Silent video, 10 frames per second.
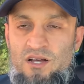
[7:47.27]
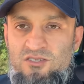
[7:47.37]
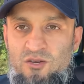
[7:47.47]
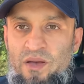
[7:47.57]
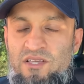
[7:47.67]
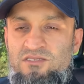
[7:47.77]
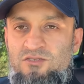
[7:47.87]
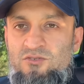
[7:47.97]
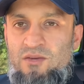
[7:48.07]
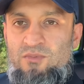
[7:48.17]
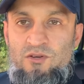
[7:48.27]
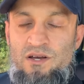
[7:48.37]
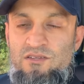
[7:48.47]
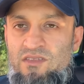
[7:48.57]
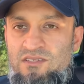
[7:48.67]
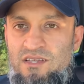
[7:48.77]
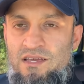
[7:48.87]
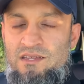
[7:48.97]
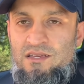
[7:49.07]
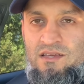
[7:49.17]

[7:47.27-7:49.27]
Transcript: Ask your passenger to keep a lookout if they see any